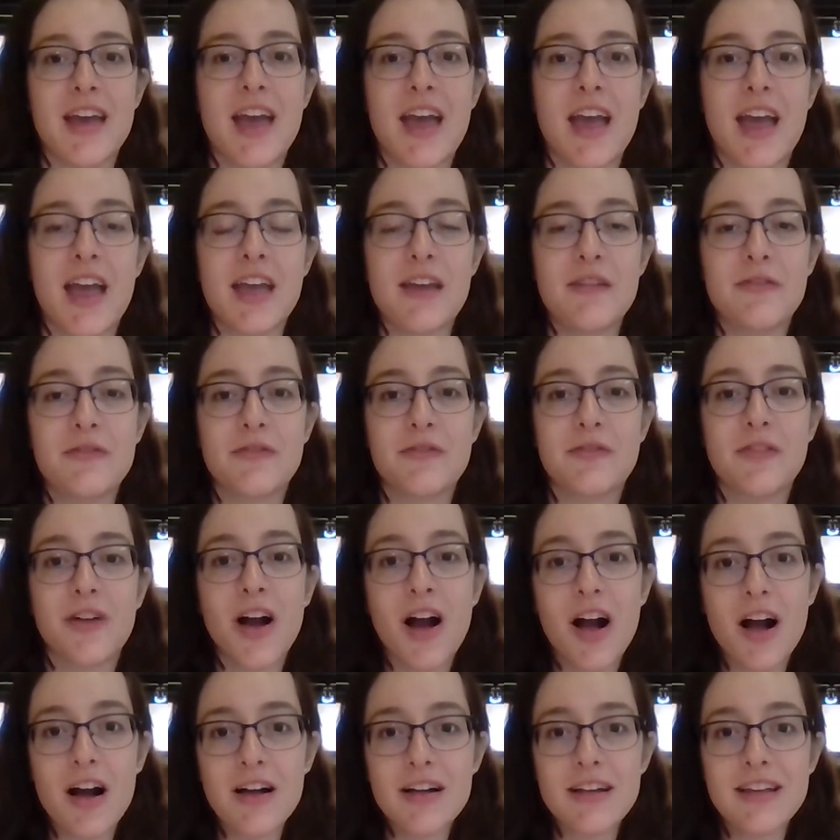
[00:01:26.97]
A
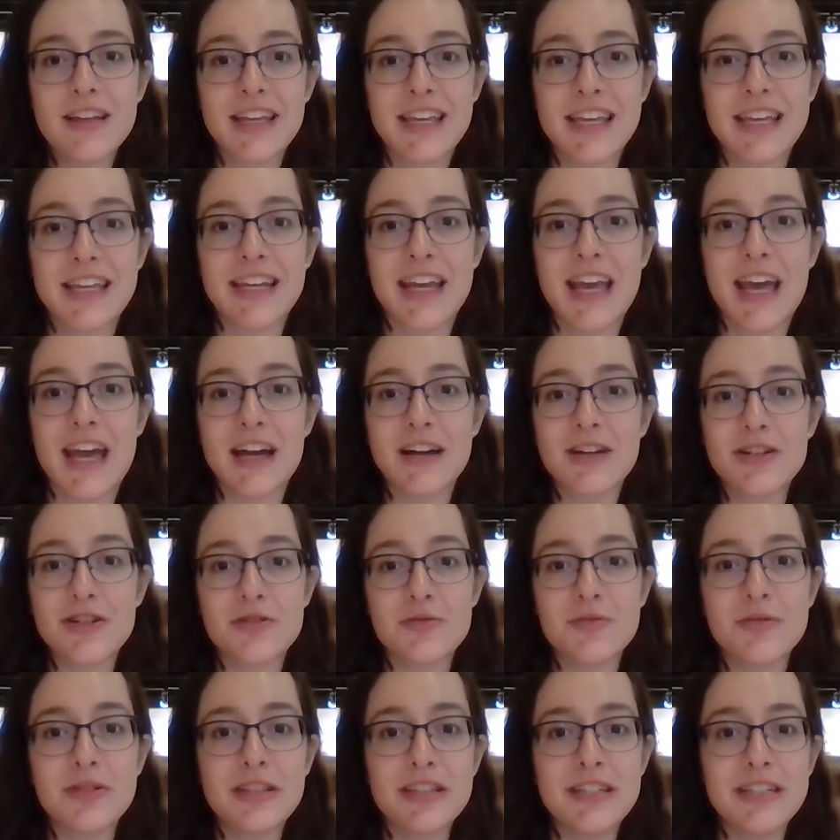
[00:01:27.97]
frog can
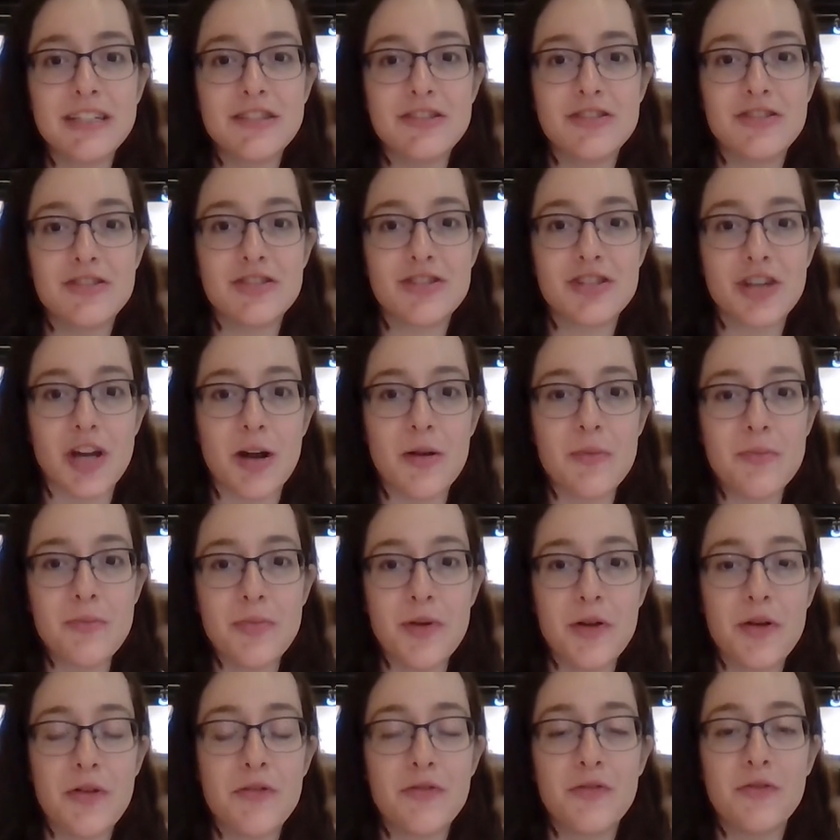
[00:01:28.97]
actually jump
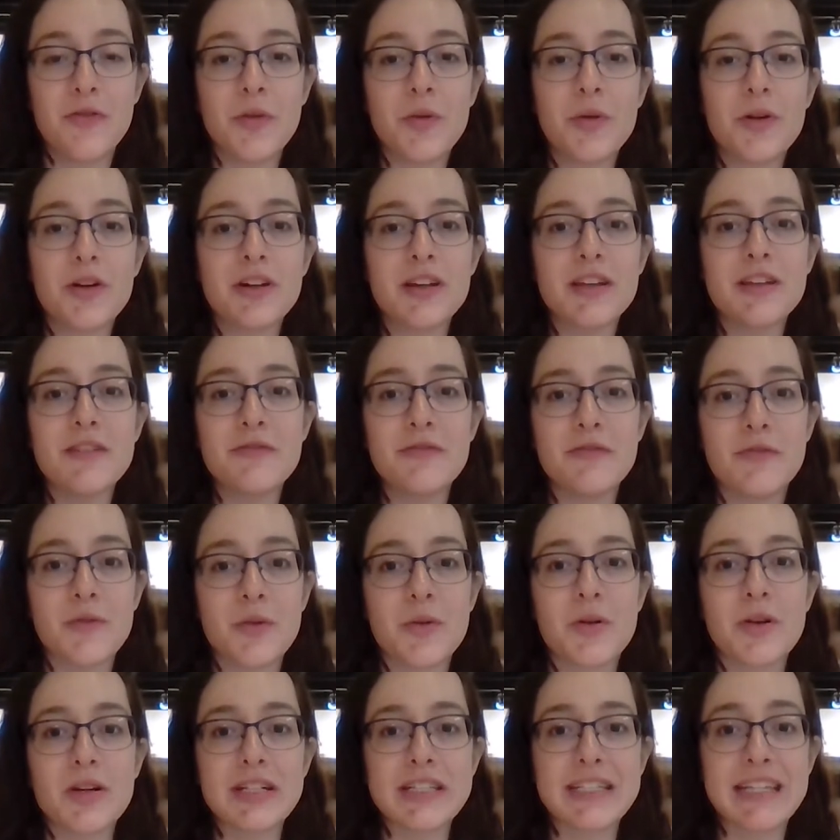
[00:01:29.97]

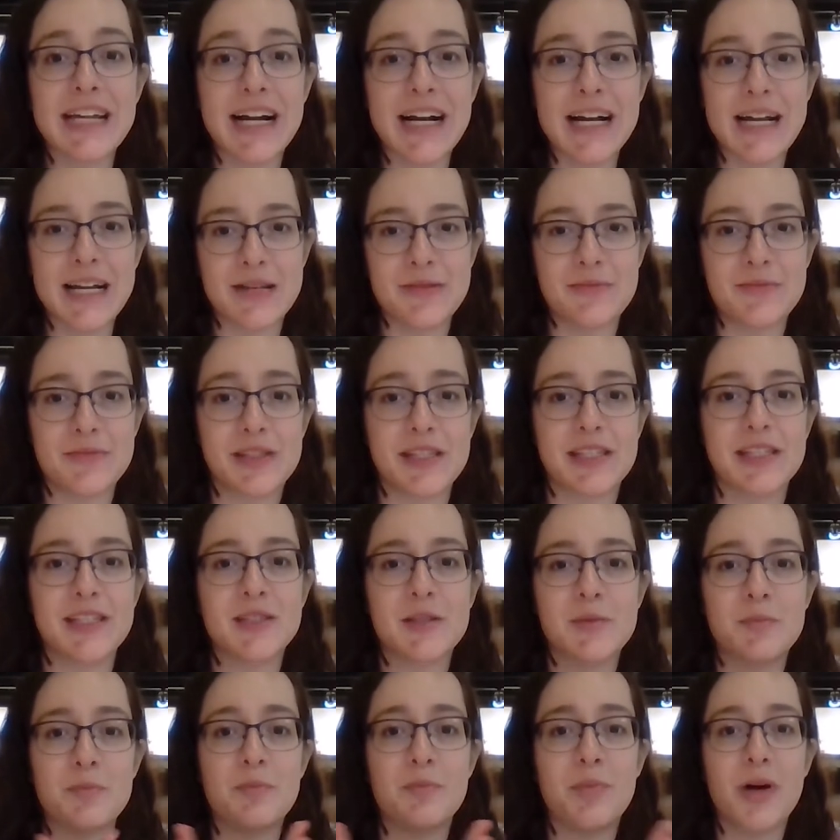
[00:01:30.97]
44 times
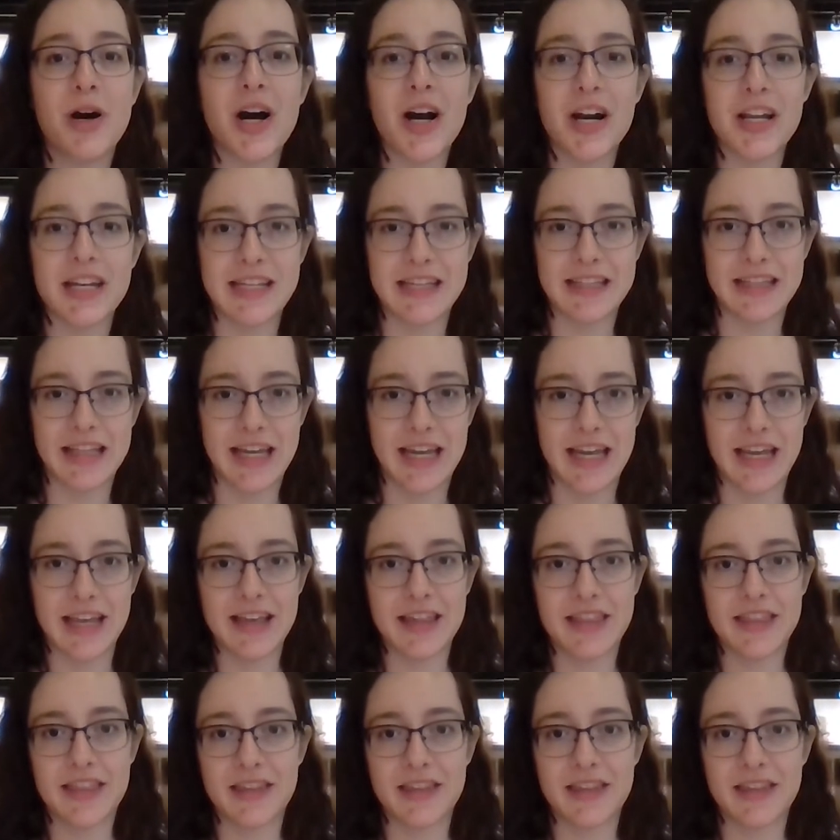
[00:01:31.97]
its body length.